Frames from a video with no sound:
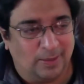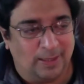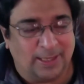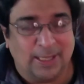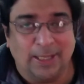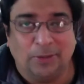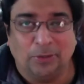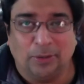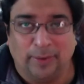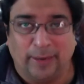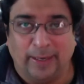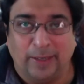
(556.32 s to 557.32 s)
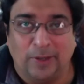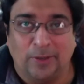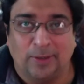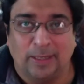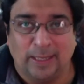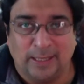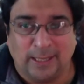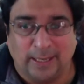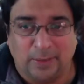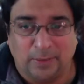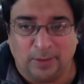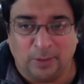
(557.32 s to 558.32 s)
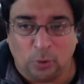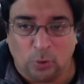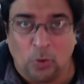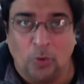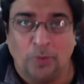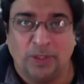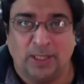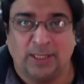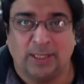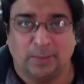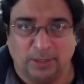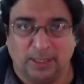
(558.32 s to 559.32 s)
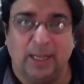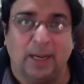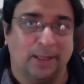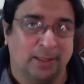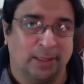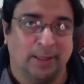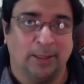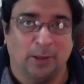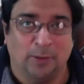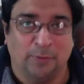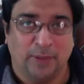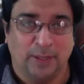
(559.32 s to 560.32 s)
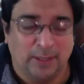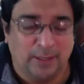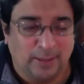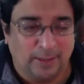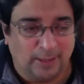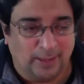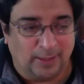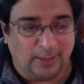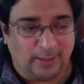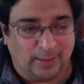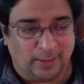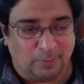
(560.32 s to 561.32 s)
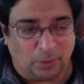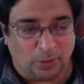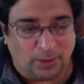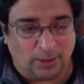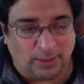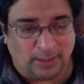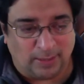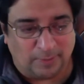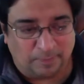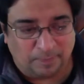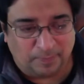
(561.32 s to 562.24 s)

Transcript: listening to the radio inside our homes is something unheard of in modern